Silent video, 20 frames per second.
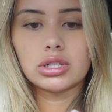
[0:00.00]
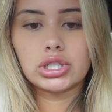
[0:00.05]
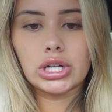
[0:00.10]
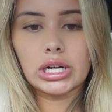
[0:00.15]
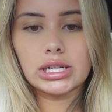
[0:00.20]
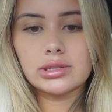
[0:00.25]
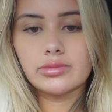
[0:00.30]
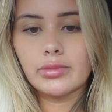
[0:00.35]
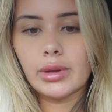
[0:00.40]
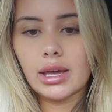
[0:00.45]

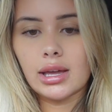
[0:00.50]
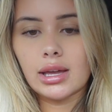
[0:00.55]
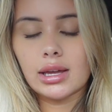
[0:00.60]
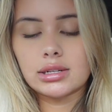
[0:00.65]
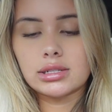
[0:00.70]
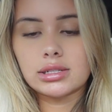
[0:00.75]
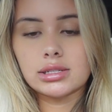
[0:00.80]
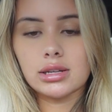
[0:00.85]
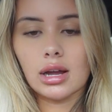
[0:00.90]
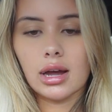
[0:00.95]
Dress Me
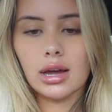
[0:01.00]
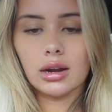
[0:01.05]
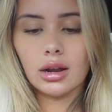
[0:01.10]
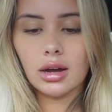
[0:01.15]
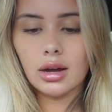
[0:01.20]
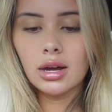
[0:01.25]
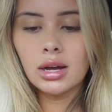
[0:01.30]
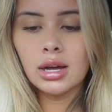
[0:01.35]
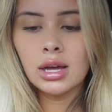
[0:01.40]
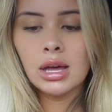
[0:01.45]
in
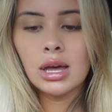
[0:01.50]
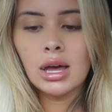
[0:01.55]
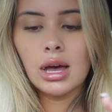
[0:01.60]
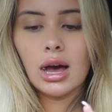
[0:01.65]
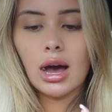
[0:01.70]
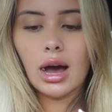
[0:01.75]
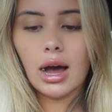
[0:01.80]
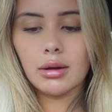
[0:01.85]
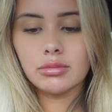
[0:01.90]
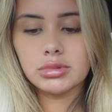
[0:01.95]
Designer.
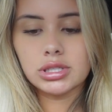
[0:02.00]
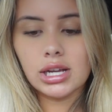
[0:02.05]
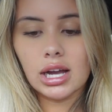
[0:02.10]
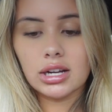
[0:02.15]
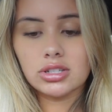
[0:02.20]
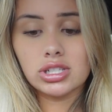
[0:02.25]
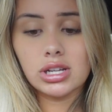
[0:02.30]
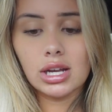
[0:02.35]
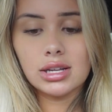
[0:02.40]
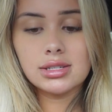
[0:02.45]
She
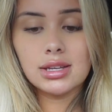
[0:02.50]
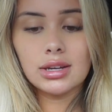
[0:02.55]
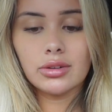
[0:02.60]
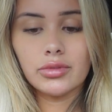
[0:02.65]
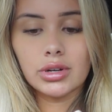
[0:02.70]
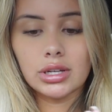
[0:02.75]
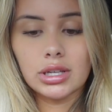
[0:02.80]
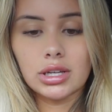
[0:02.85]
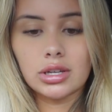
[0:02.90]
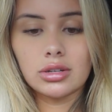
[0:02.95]
actually has like
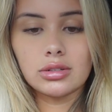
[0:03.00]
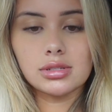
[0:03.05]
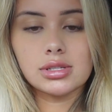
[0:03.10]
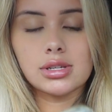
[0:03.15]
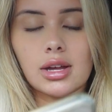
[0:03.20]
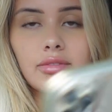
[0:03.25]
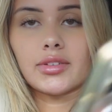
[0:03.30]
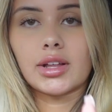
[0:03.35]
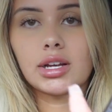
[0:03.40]
really cute stuff.